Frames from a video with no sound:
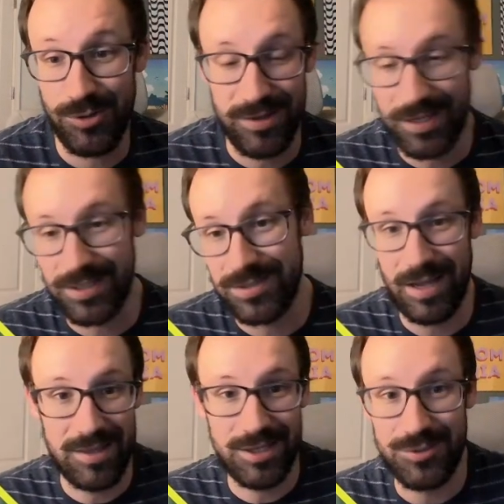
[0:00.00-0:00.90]
I think
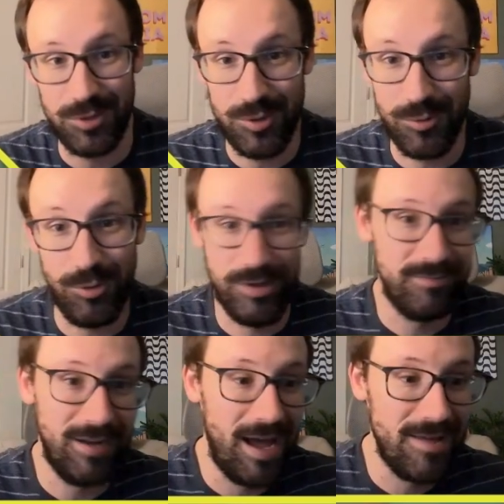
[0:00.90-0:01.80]
is really cool, and
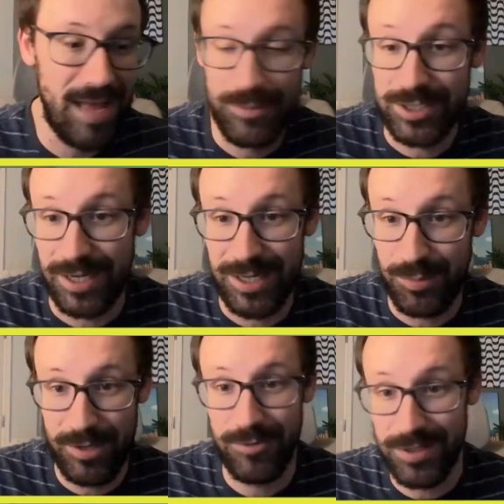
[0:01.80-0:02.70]
I'm excited to
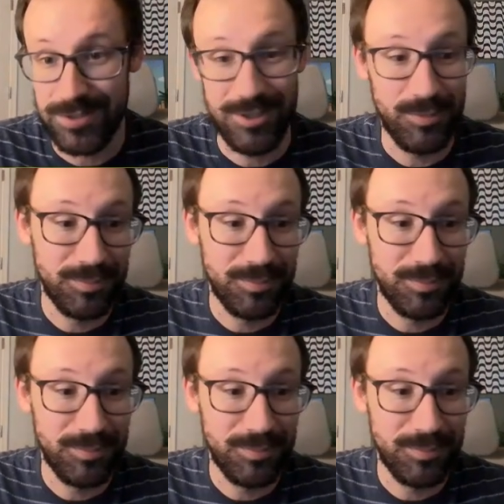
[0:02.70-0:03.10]
play with this cube,